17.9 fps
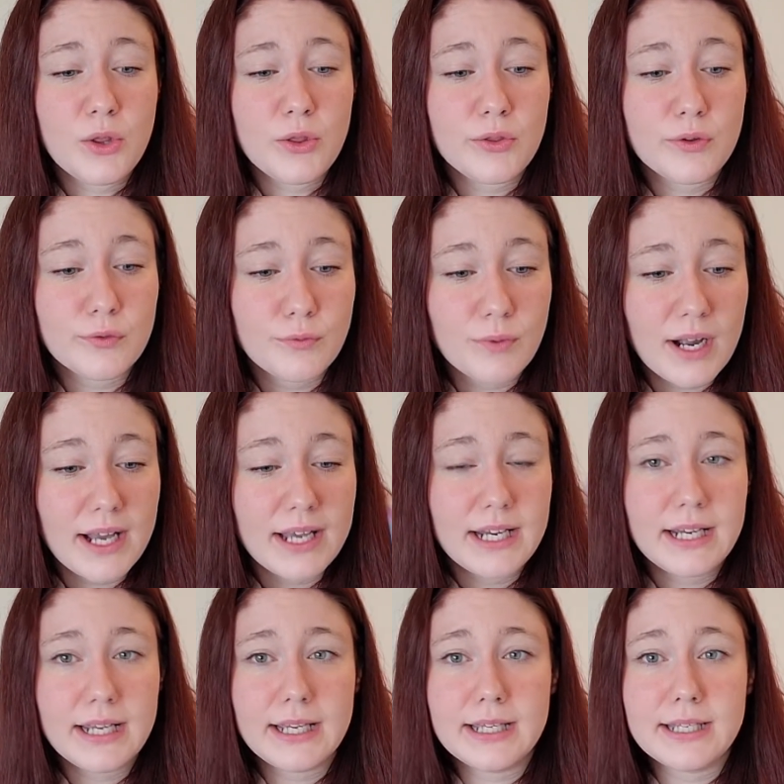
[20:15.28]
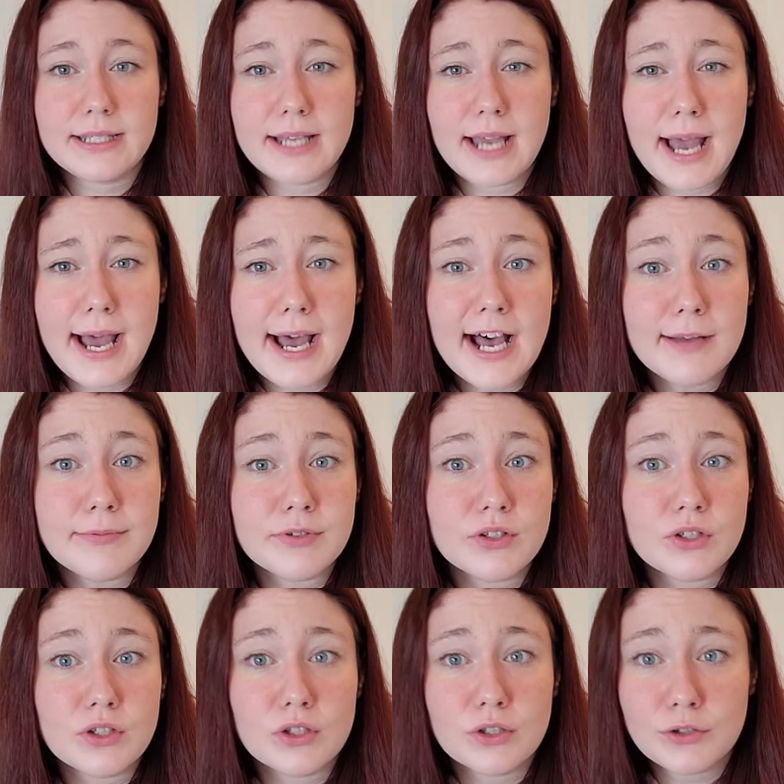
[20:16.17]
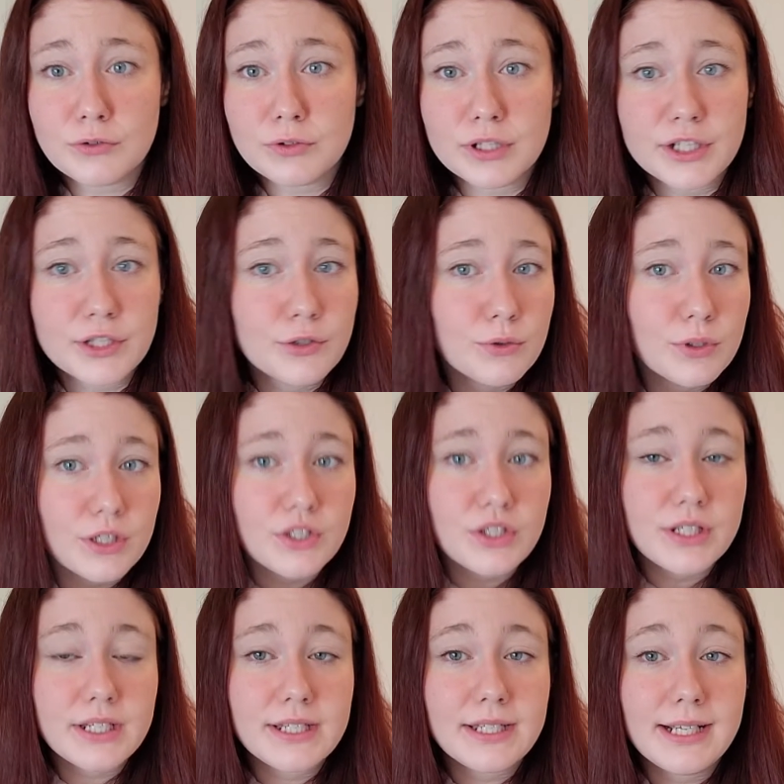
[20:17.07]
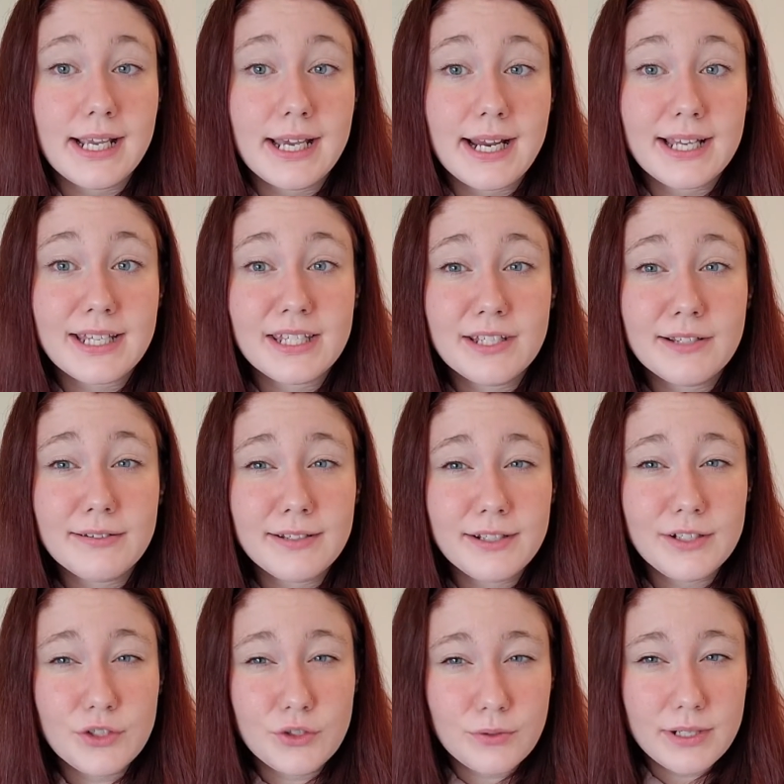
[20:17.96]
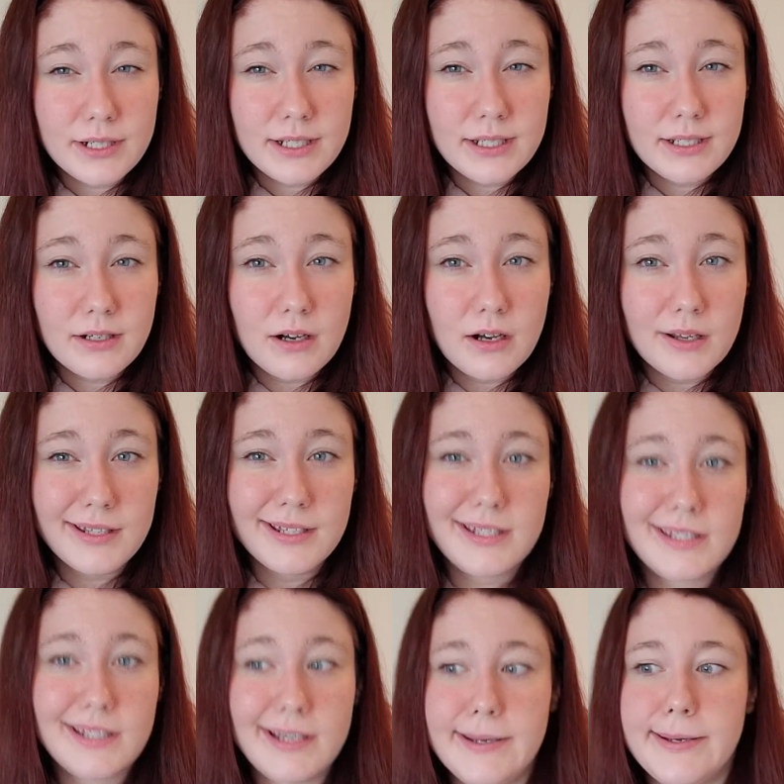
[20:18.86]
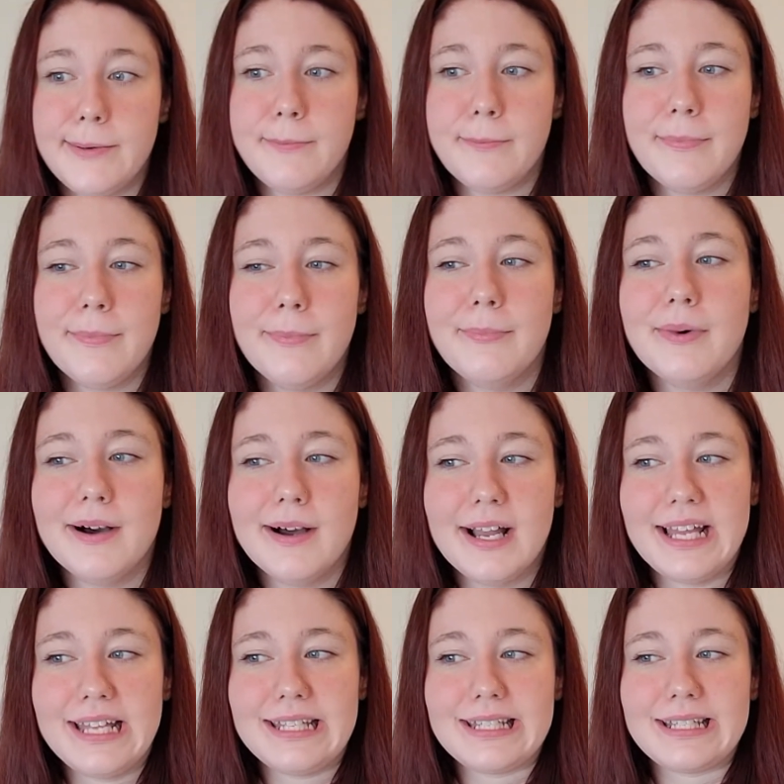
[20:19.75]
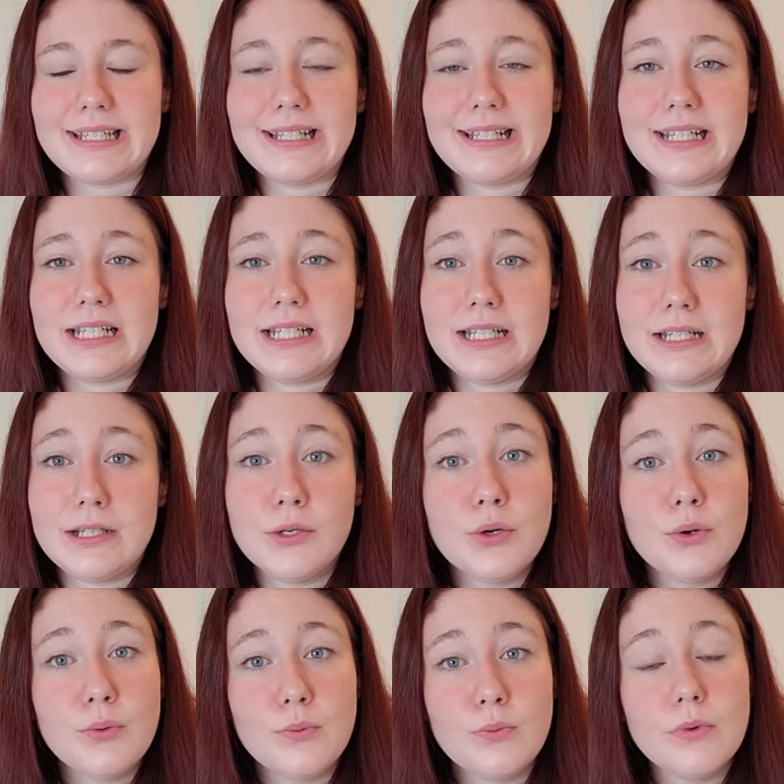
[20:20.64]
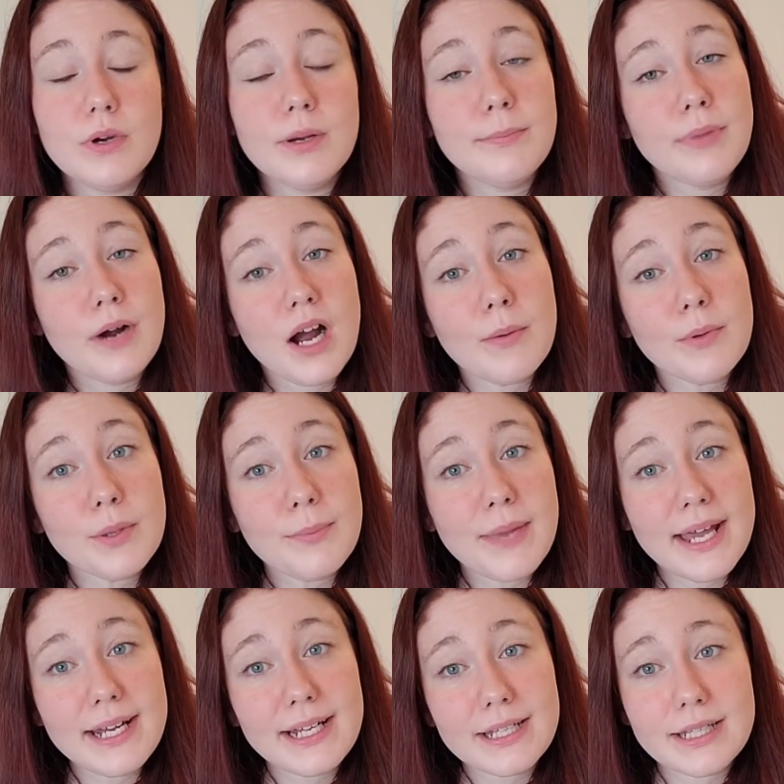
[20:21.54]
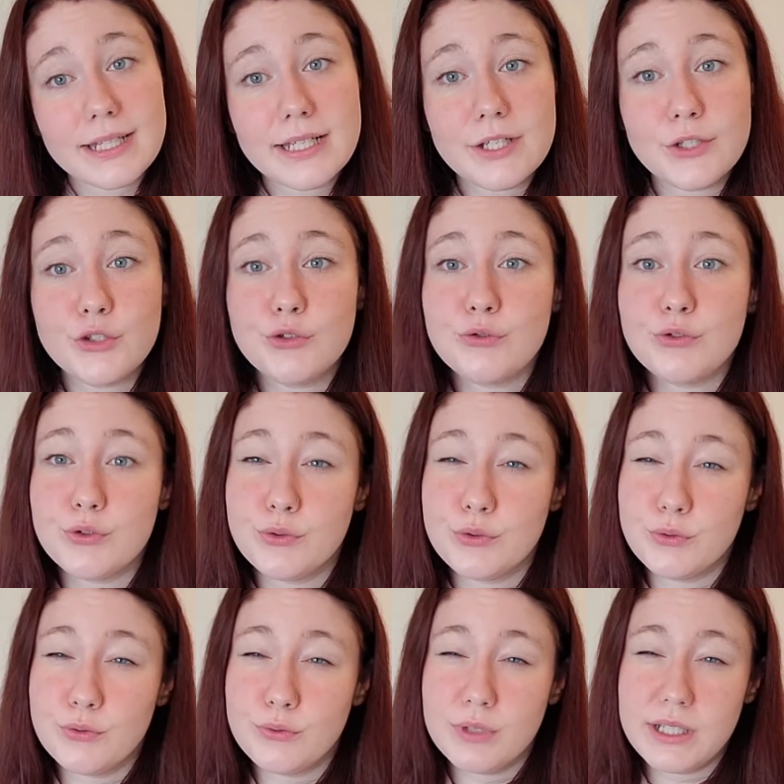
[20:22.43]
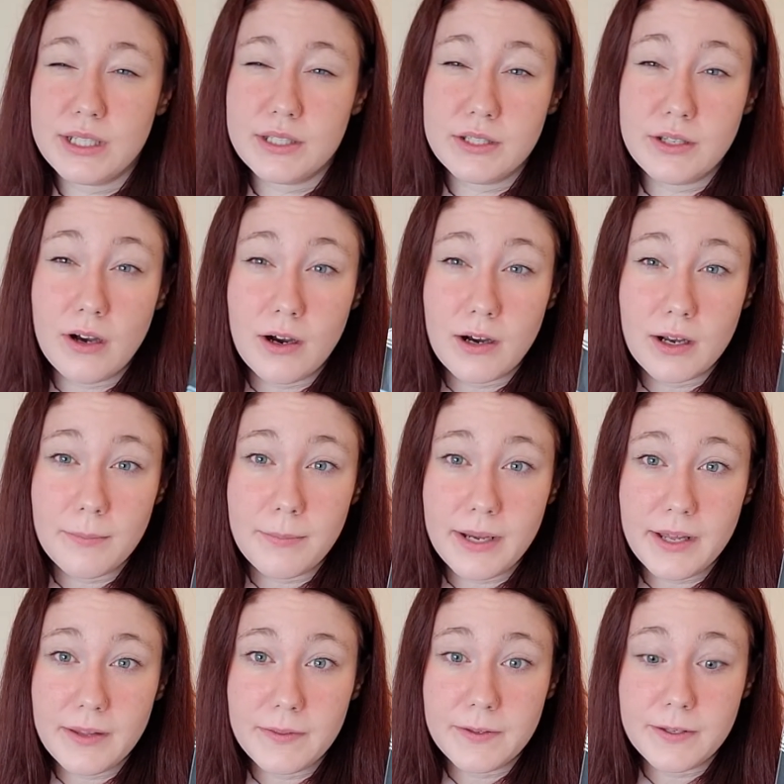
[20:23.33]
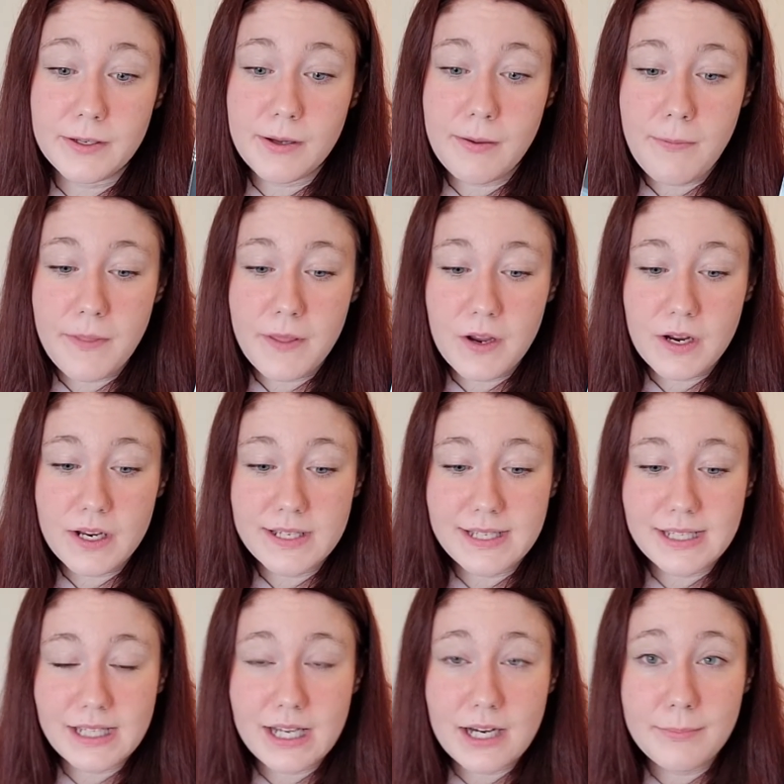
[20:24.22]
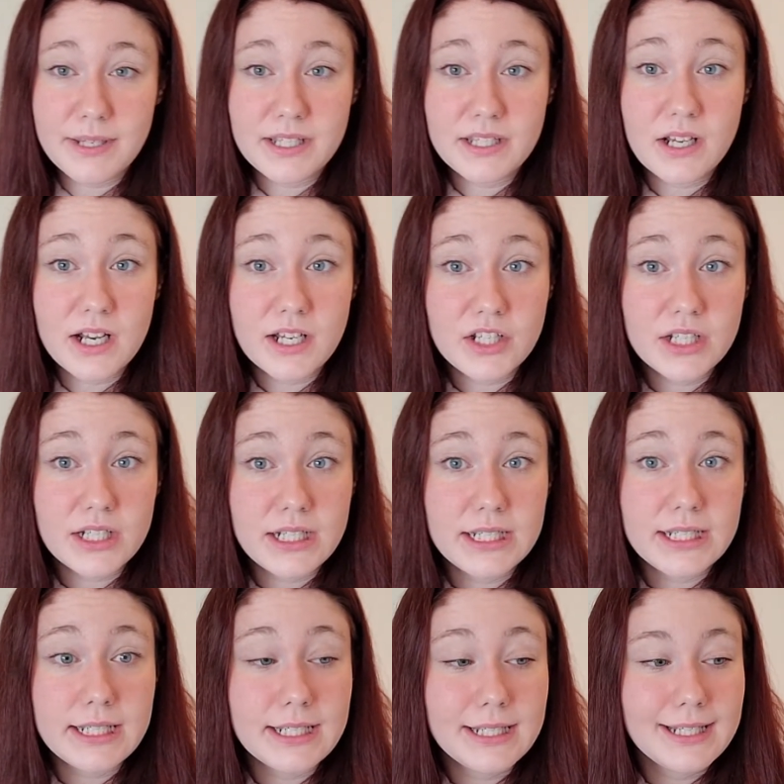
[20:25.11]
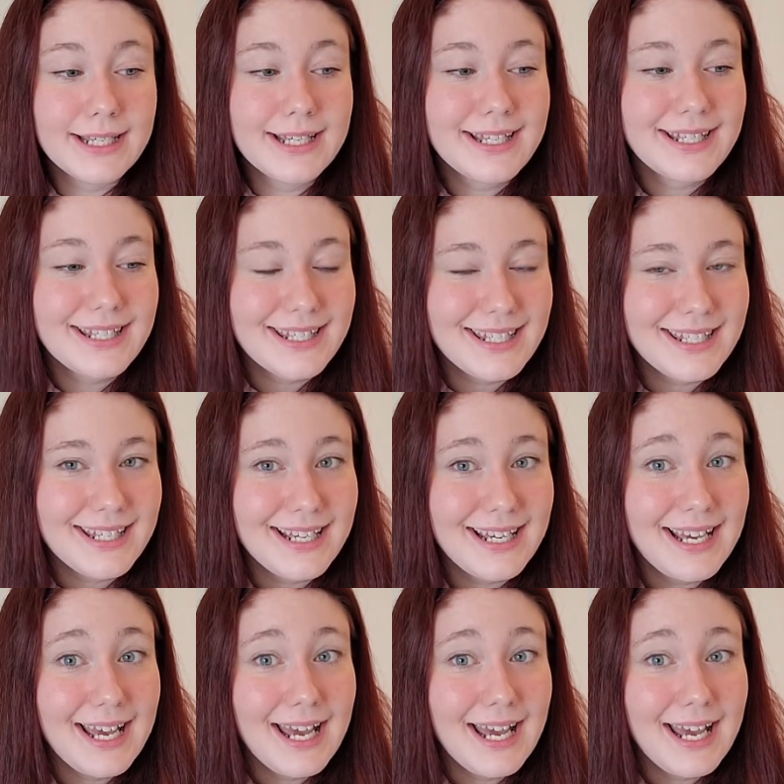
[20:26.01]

the writing is absolutely gorgeous, and I still enjoyed it all the same, but with problematic things, you do need to talk about them. There is a lot of misogyny in this.